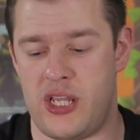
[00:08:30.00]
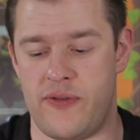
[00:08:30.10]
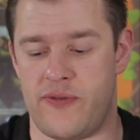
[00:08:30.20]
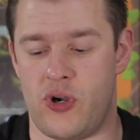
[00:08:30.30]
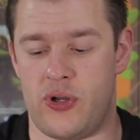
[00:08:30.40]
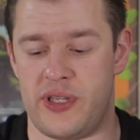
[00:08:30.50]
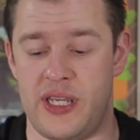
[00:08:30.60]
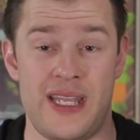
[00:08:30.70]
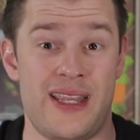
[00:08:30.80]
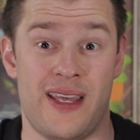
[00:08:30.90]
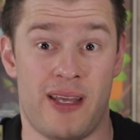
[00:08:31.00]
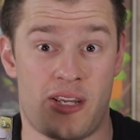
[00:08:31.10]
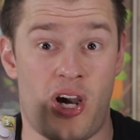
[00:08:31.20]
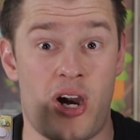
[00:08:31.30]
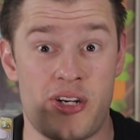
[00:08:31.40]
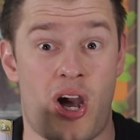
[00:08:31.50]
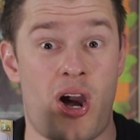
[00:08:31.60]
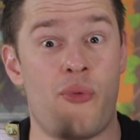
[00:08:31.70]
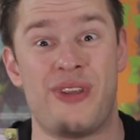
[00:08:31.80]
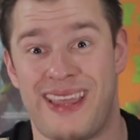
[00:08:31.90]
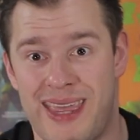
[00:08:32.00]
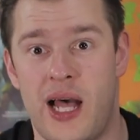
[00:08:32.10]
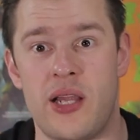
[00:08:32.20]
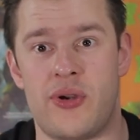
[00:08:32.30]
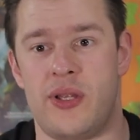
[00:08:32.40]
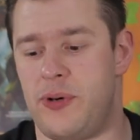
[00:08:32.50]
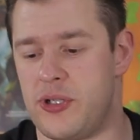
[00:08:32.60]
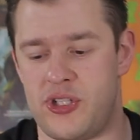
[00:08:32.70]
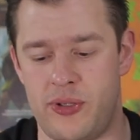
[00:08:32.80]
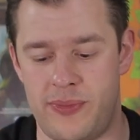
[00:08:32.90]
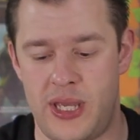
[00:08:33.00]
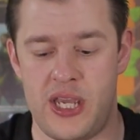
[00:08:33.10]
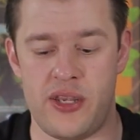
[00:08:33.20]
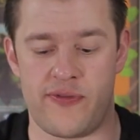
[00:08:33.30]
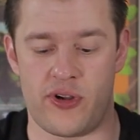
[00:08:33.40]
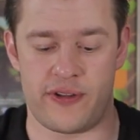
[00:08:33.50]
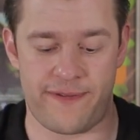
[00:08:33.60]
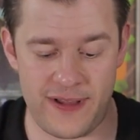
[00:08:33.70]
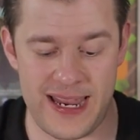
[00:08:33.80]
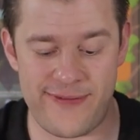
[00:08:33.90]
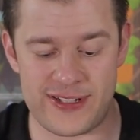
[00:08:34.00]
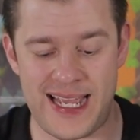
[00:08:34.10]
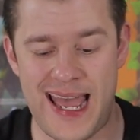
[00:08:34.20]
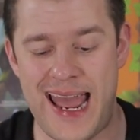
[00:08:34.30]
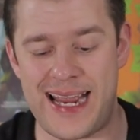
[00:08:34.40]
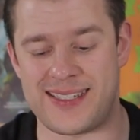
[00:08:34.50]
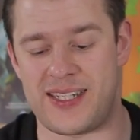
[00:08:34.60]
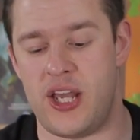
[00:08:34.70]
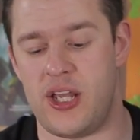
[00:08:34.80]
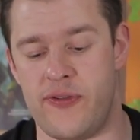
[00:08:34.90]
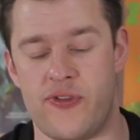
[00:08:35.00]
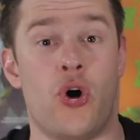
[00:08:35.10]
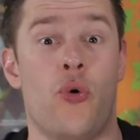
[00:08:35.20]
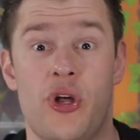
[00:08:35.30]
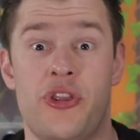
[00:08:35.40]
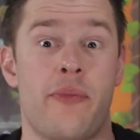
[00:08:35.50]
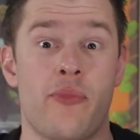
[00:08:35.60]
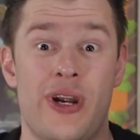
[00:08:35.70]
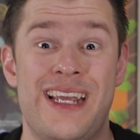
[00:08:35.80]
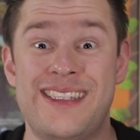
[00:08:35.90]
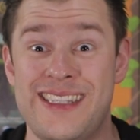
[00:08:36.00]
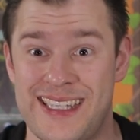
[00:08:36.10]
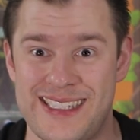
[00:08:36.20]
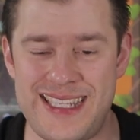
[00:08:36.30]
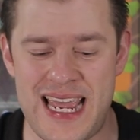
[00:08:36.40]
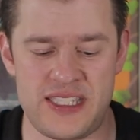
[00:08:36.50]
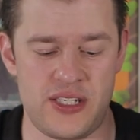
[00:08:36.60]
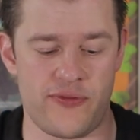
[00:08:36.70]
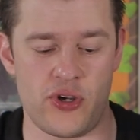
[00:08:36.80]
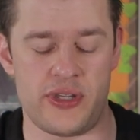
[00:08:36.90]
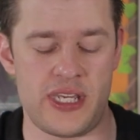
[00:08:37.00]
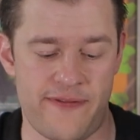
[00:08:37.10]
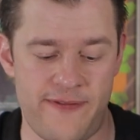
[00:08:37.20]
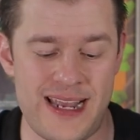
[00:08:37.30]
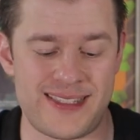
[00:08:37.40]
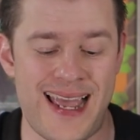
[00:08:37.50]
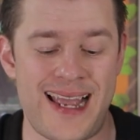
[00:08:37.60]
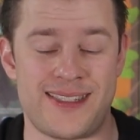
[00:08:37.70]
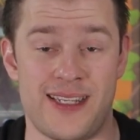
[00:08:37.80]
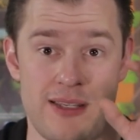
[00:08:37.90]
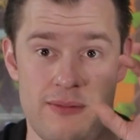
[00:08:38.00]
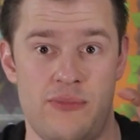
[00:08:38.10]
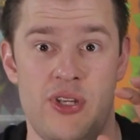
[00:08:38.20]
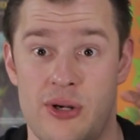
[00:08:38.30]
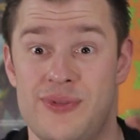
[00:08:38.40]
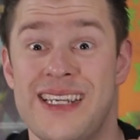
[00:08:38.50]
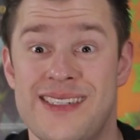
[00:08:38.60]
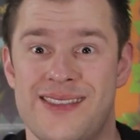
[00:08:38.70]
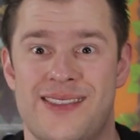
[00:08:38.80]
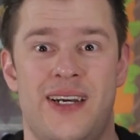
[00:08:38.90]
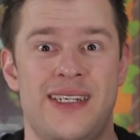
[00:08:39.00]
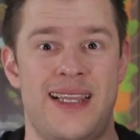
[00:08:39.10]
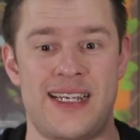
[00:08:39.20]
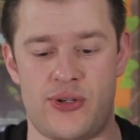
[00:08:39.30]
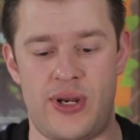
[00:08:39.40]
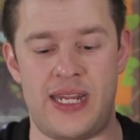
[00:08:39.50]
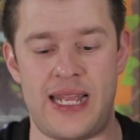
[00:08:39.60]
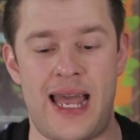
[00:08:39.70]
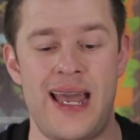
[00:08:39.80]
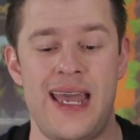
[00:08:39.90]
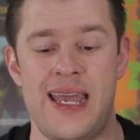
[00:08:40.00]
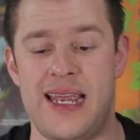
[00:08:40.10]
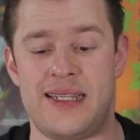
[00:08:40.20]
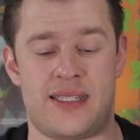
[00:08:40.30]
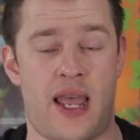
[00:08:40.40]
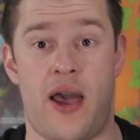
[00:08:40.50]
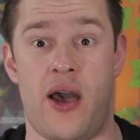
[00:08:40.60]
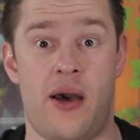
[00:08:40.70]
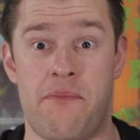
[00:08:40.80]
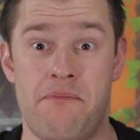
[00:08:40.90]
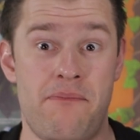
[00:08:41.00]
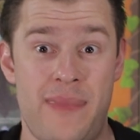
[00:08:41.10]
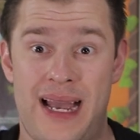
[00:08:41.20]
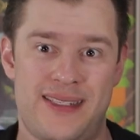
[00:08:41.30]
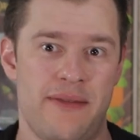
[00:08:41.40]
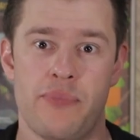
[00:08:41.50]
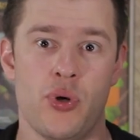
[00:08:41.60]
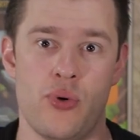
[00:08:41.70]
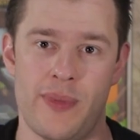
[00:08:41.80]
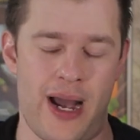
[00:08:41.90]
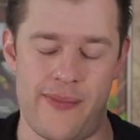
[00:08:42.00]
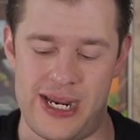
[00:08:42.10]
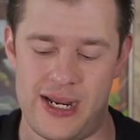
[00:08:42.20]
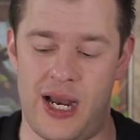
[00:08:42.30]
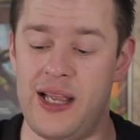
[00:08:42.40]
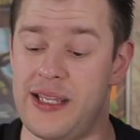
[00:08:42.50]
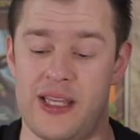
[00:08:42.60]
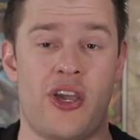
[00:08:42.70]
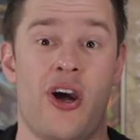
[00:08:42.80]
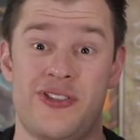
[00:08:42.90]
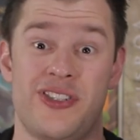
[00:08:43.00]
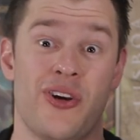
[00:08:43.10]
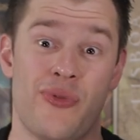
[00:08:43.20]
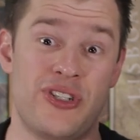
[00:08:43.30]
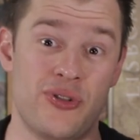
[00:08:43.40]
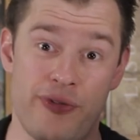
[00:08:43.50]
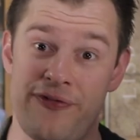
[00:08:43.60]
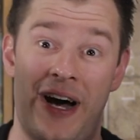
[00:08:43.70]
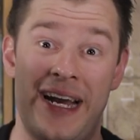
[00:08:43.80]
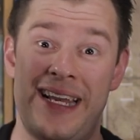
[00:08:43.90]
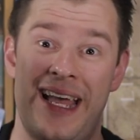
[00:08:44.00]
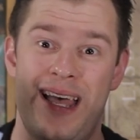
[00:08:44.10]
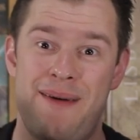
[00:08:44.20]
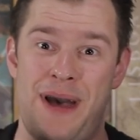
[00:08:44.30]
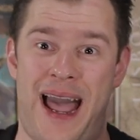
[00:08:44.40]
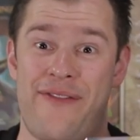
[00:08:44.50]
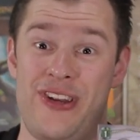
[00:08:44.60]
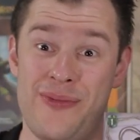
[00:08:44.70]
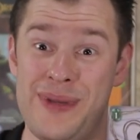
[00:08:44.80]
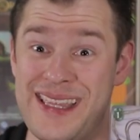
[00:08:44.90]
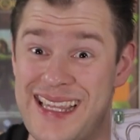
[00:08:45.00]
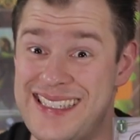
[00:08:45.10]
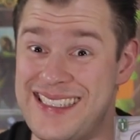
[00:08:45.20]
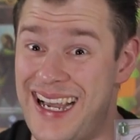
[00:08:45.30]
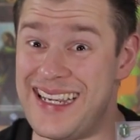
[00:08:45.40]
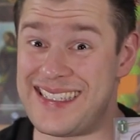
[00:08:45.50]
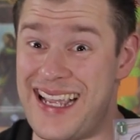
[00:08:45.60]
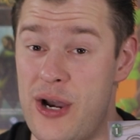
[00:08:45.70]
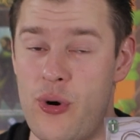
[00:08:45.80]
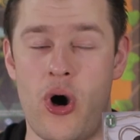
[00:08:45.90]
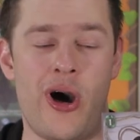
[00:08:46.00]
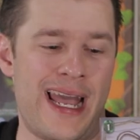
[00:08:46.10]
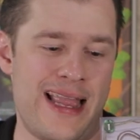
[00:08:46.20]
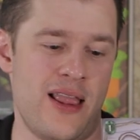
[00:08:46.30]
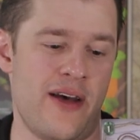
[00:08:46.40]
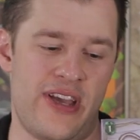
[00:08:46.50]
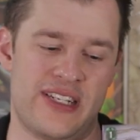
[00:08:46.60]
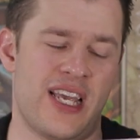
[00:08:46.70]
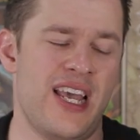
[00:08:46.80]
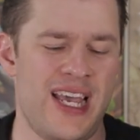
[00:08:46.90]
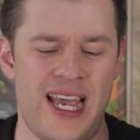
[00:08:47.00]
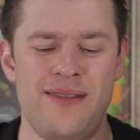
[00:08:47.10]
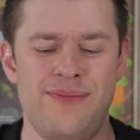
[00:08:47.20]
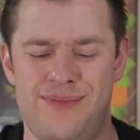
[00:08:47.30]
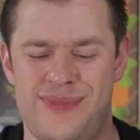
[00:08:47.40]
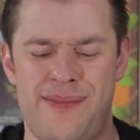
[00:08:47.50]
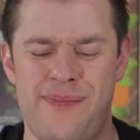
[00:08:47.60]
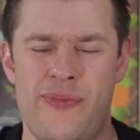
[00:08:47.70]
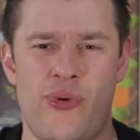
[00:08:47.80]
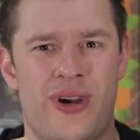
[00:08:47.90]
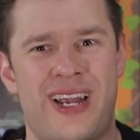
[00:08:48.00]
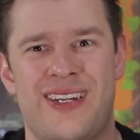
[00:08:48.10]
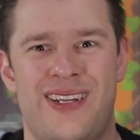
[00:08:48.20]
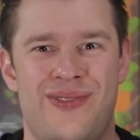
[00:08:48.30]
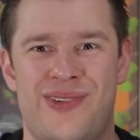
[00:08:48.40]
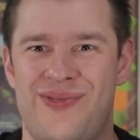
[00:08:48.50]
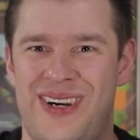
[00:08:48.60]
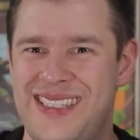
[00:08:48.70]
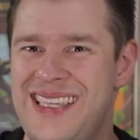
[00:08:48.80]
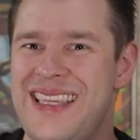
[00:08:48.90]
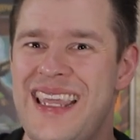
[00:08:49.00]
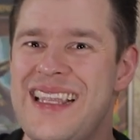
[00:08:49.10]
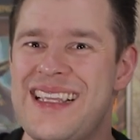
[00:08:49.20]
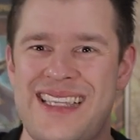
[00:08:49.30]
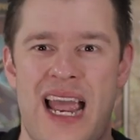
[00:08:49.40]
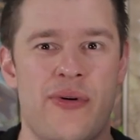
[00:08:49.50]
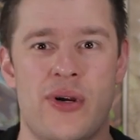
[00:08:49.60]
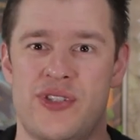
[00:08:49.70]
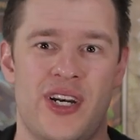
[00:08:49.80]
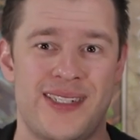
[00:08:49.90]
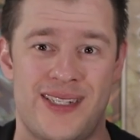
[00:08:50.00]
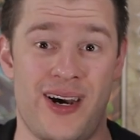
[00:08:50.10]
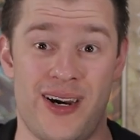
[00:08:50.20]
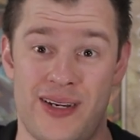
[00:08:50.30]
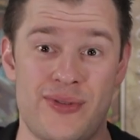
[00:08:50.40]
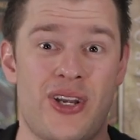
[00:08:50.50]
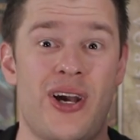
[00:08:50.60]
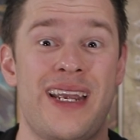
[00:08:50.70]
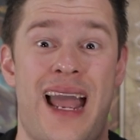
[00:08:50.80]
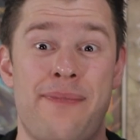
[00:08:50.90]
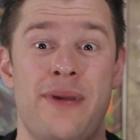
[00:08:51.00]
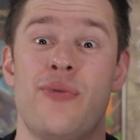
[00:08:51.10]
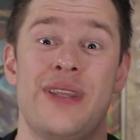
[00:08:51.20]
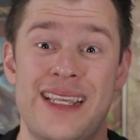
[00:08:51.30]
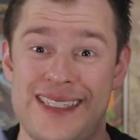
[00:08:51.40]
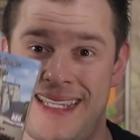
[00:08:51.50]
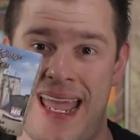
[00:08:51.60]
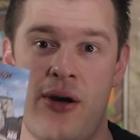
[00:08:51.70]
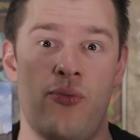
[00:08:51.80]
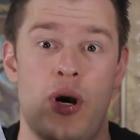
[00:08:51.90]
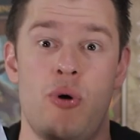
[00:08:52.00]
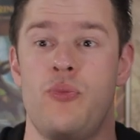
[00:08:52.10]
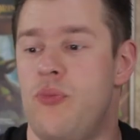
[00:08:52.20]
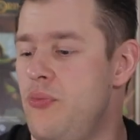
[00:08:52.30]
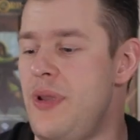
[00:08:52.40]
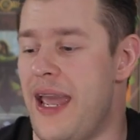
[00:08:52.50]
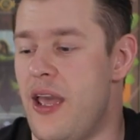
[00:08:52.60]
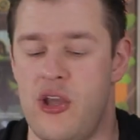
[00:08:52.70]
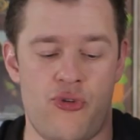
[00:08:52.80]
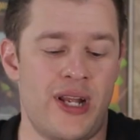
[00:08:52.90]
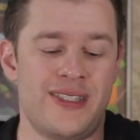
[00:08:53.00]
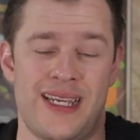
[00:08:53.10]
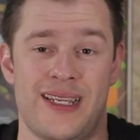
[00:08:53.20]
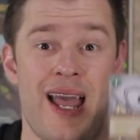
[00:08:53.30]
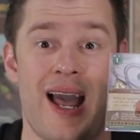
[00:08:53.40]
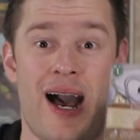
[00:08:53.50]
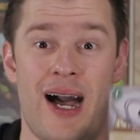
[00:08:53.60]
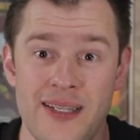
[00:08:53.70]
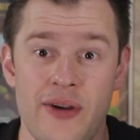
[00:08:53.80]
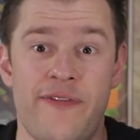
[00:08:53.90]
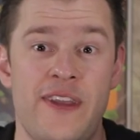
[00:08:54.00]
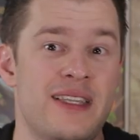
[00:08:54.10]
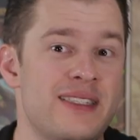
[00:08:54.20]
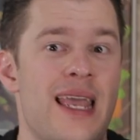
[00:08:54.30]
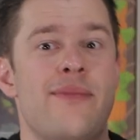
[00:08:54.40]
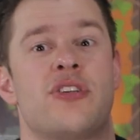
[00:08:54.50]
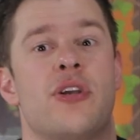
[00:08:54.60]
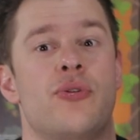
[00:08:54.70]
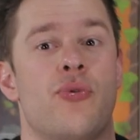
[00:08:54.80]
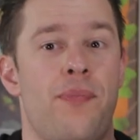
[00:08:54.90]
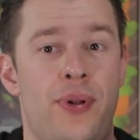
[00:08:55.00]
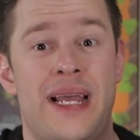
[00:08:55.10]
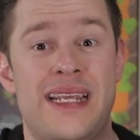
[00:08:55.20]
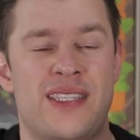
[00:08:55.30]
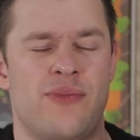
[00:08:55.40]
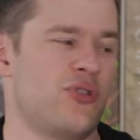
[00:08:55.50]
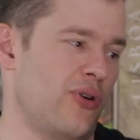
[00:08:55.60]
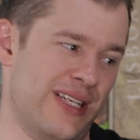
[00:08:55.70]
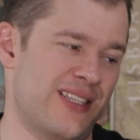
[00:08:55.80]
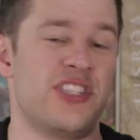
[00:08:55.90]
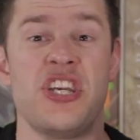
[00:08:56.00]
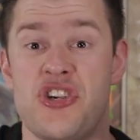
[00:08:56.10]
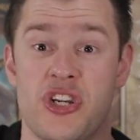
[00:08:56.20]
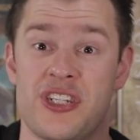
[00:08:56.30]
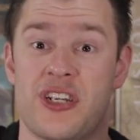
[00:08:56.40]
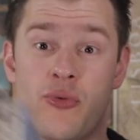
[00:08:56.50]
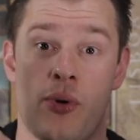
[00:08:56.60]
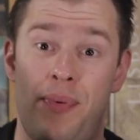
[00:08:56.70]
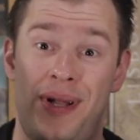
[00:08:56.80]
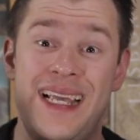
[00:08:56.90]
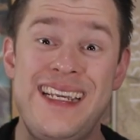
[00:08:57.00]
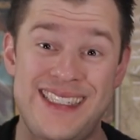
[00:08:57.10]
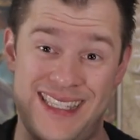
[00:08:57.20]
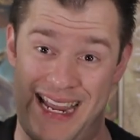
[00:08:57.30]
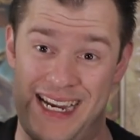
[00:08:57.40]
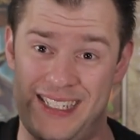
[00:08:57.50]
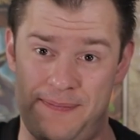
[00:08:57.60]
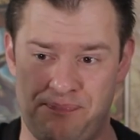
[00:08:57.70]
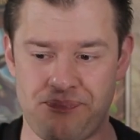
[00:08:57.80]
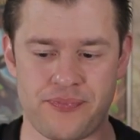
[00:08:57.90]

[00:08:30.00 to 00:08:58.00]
You've got the card art with the color at the bottom. You've got the flavor text. You've got what number it is in the set. You've got the effect text in, you know, decent sized lettering and that. It's a massive boom. I mean, I like the cards in the original fine, but having them in this size now, oh, I love it. And some people were kind of like, well, I didn't need a tarot size card. I was quite happy with this set. Well, yeah, granted. I don't think this game is going to replace, sorry, this edition is going to replace this.